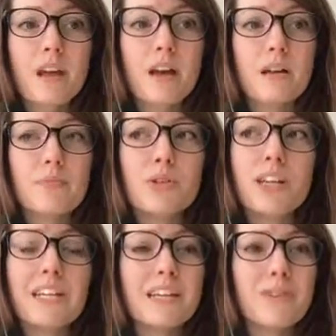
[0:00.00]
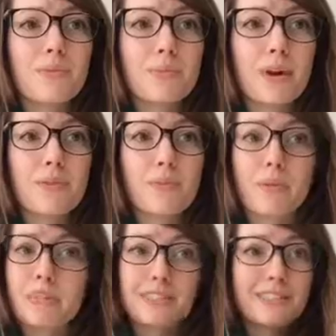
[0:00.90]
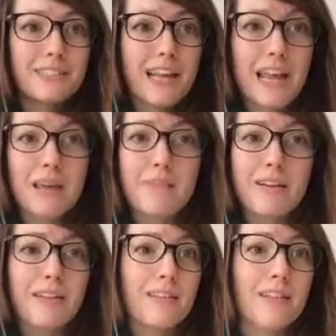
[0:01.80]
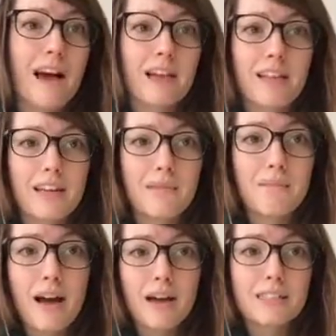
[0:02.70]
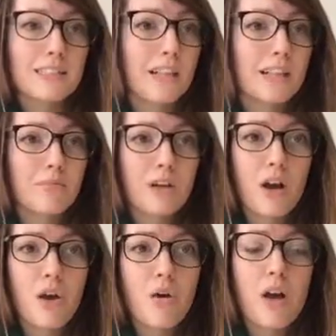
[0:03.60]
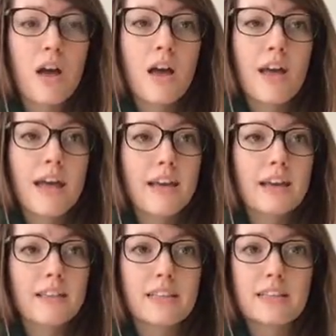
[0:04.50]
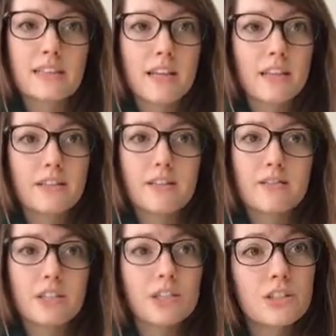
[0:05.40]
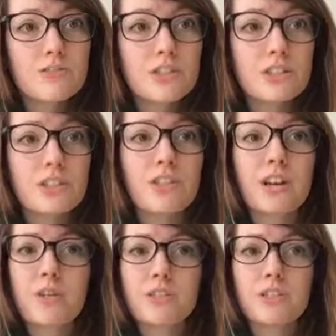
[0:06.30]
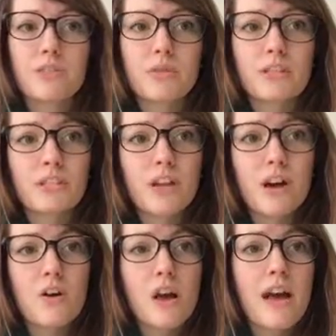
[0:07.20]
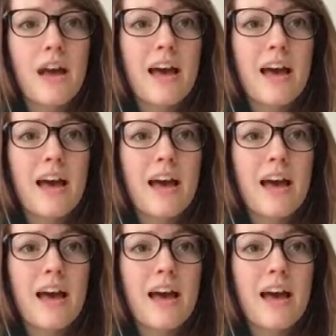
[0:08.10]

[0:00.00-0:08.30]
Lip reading: You can even put the person's name in a little highlighted box, let them know, hey, this is on the server, so they always know where to go.